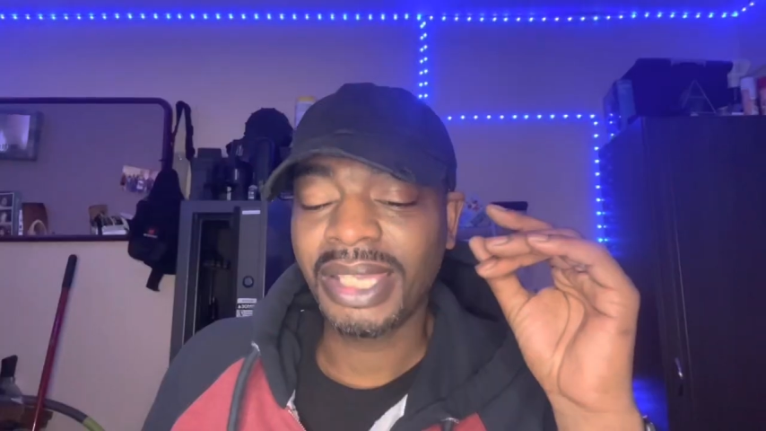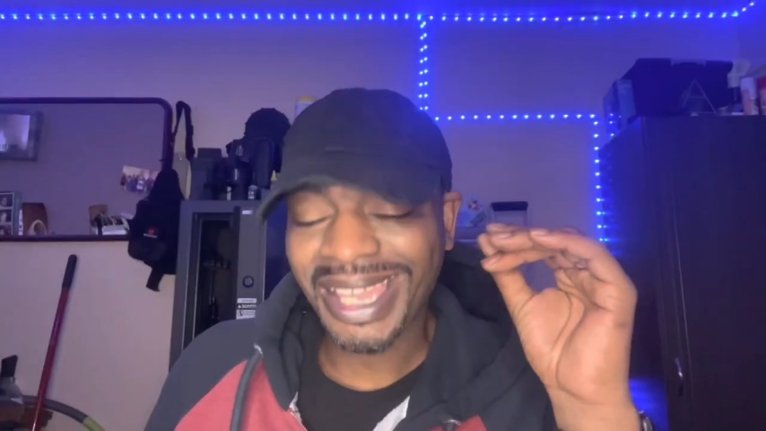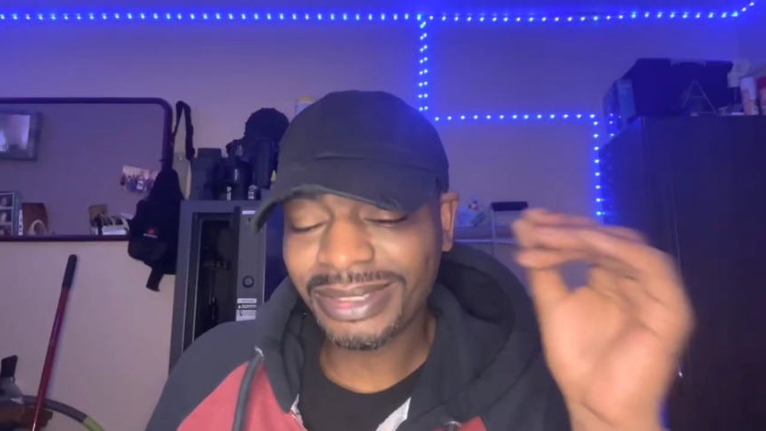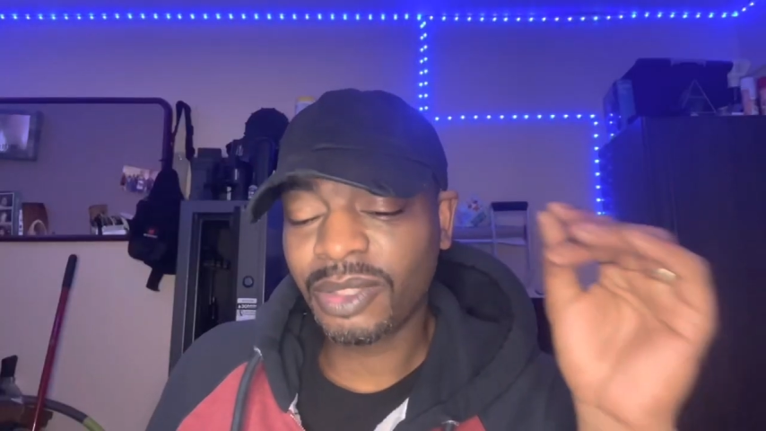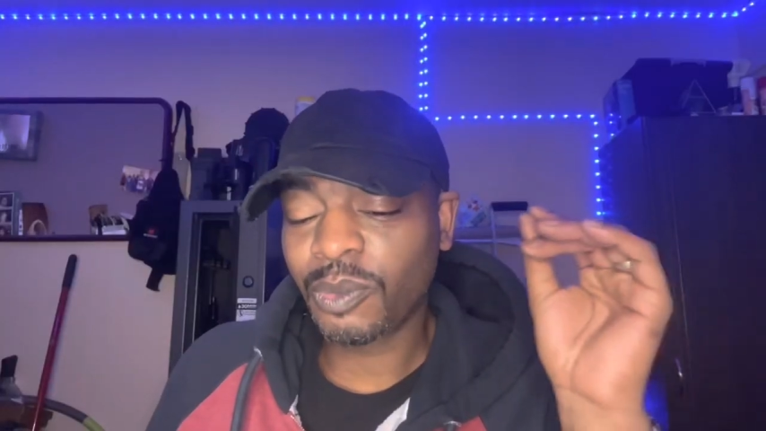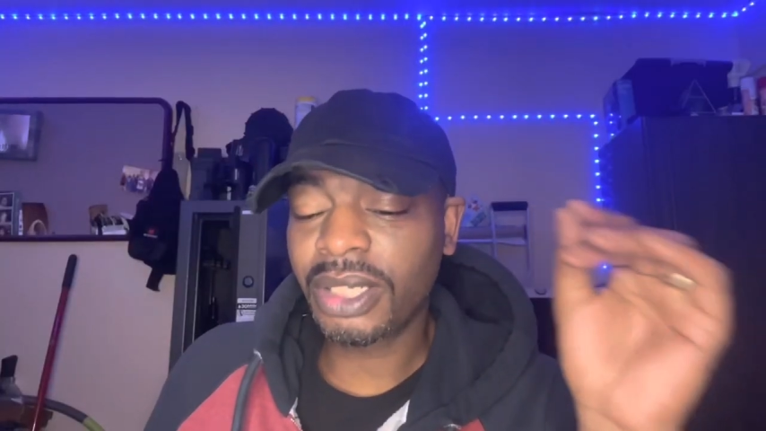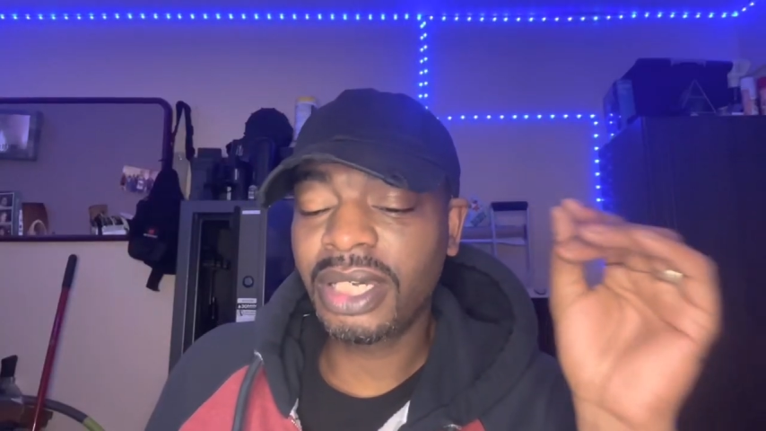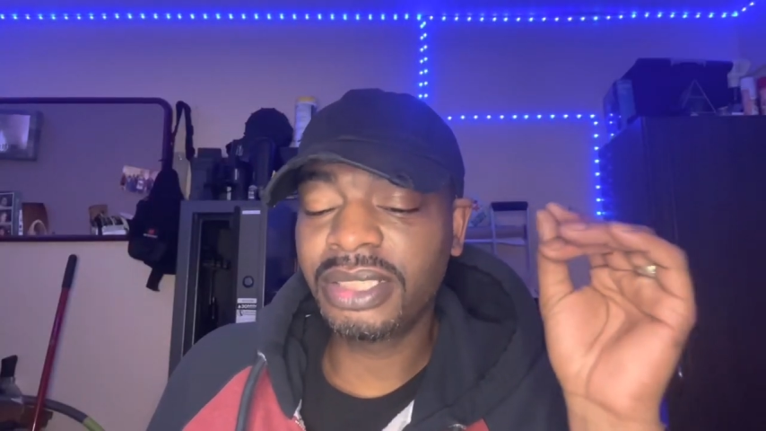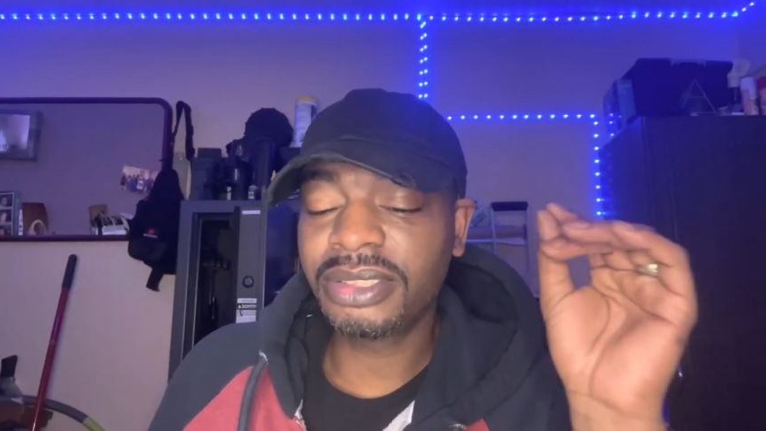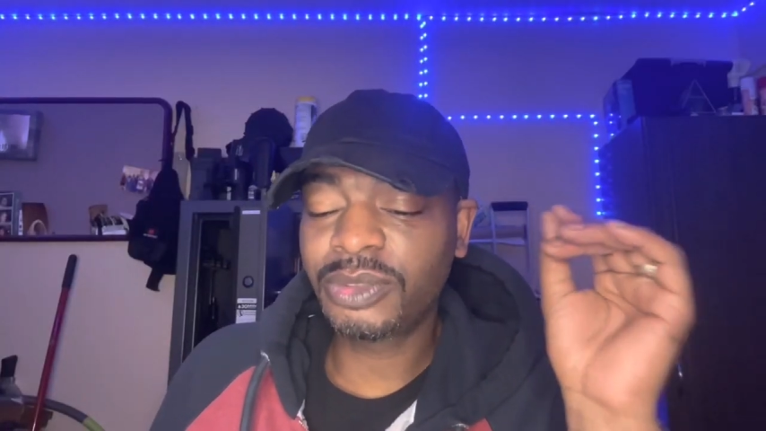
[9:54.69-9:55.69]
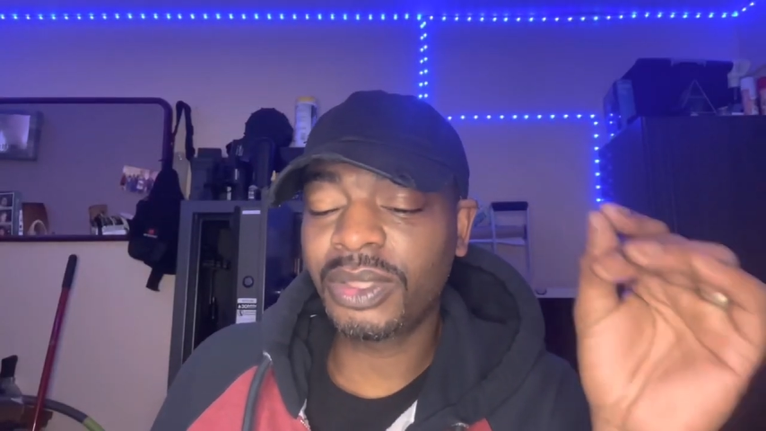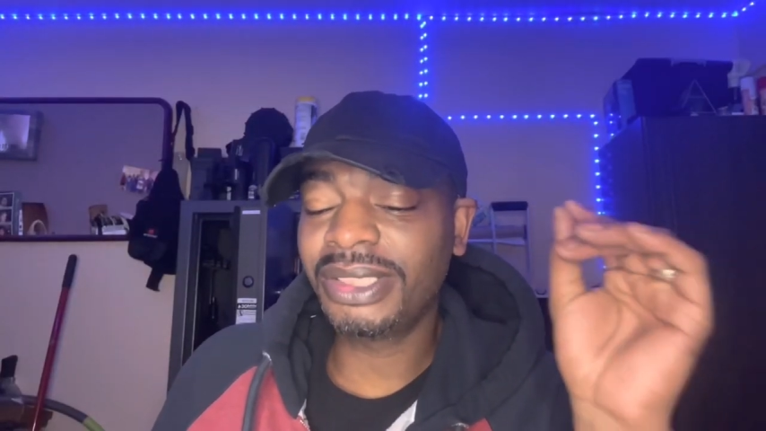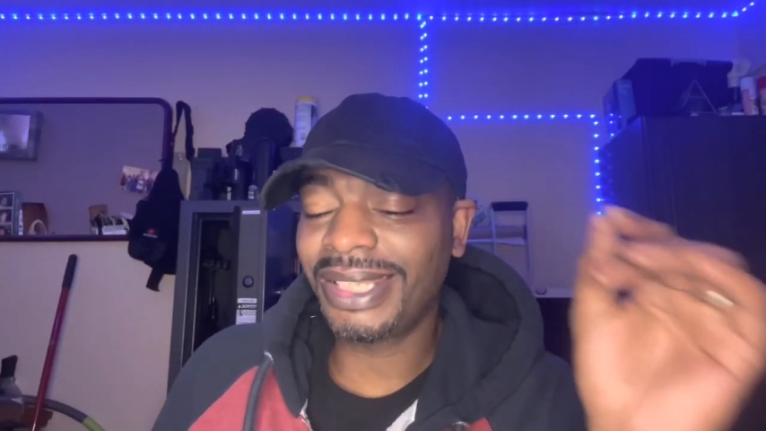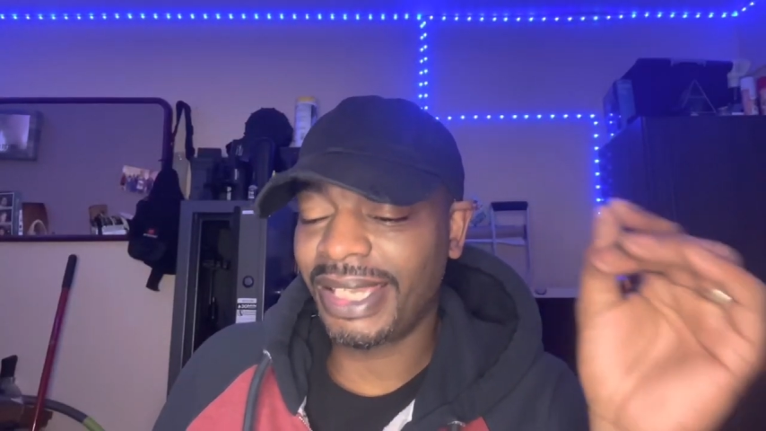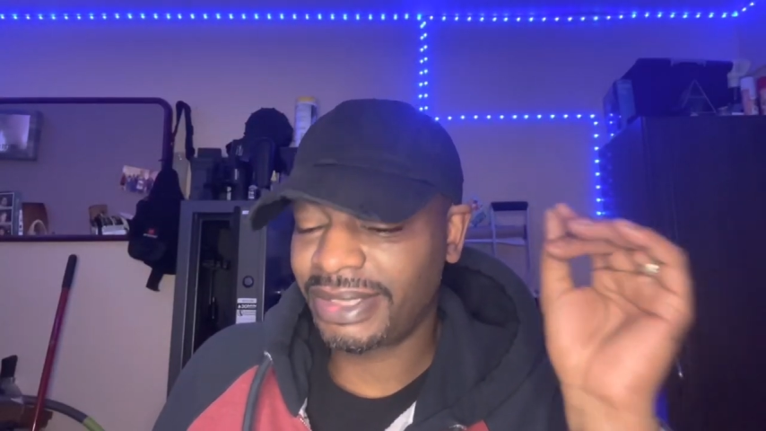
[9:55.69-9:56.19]
after the 120
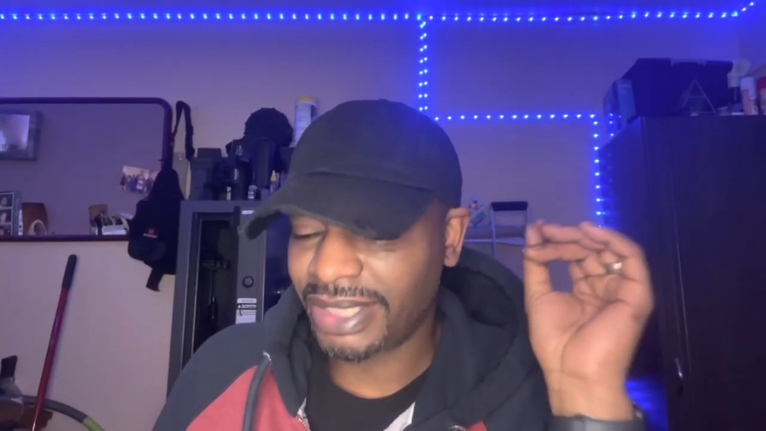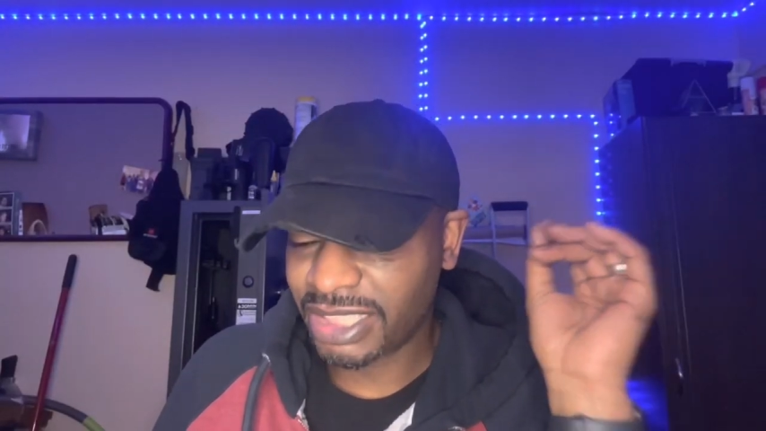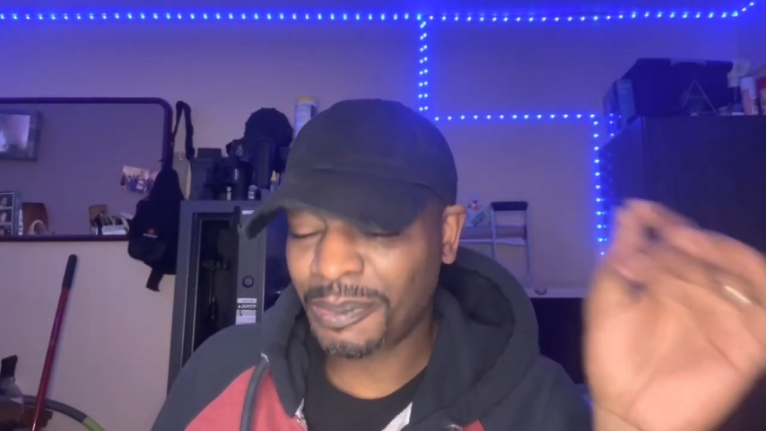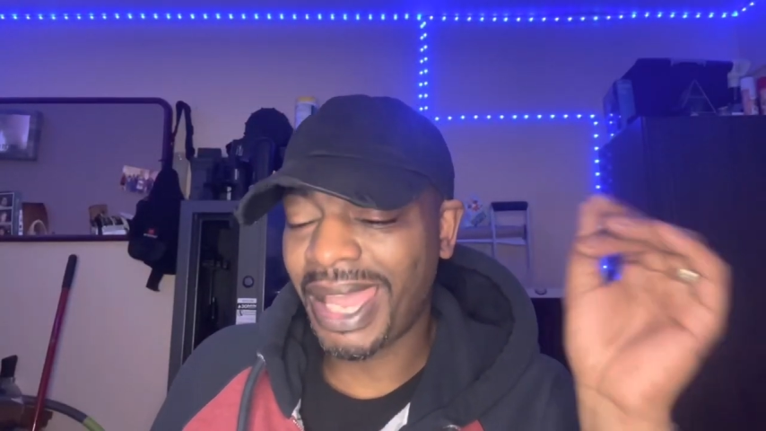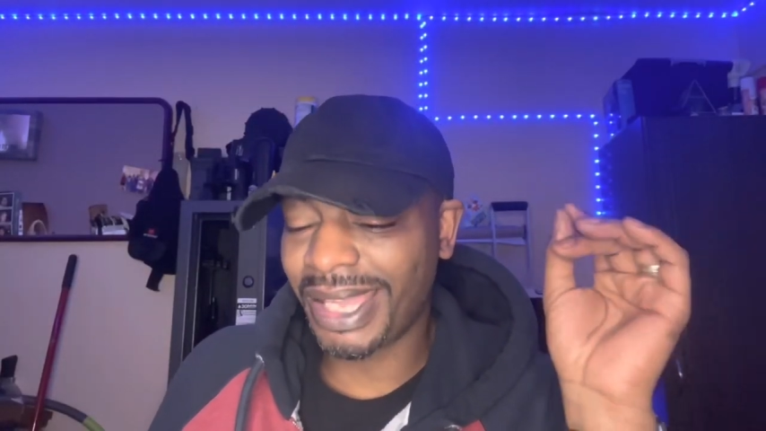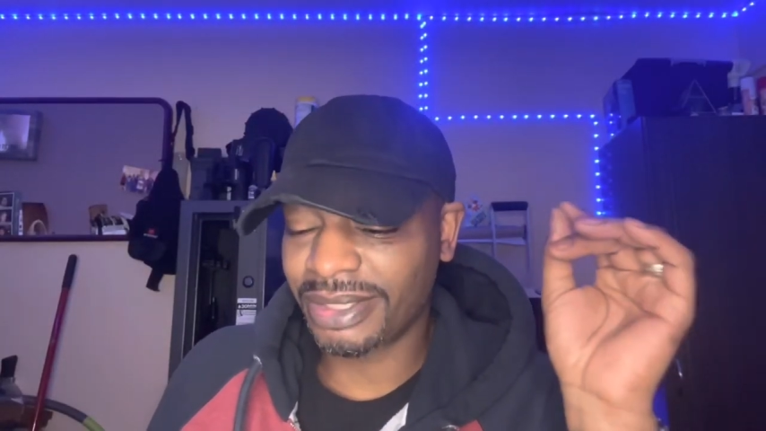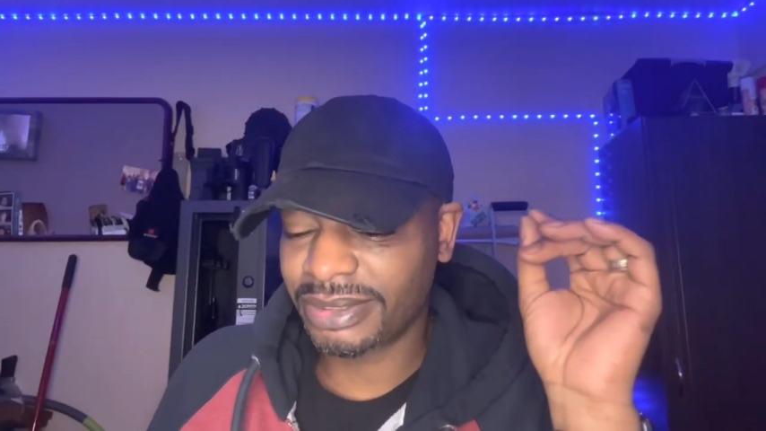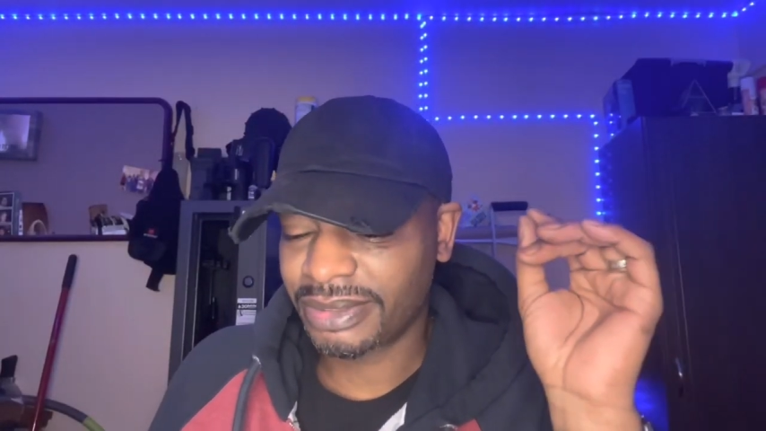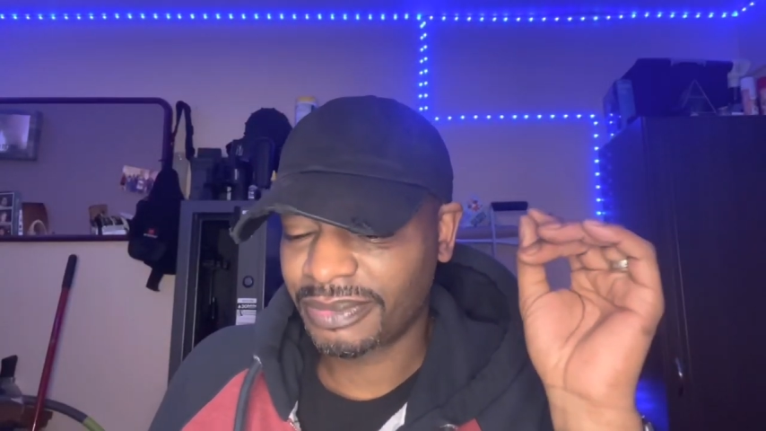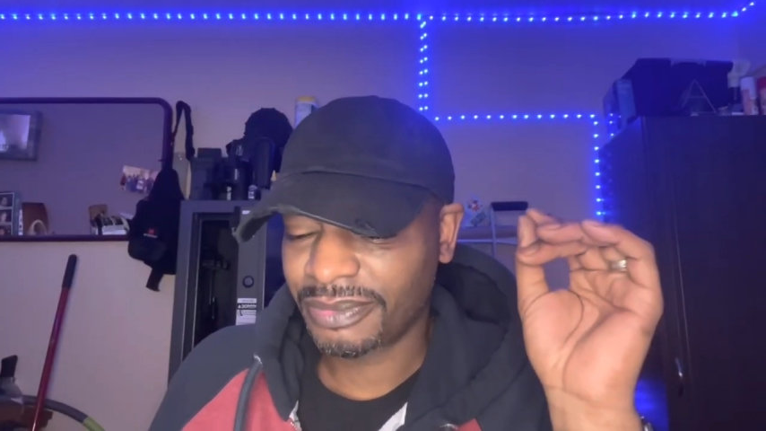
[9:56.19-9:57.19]
days expires,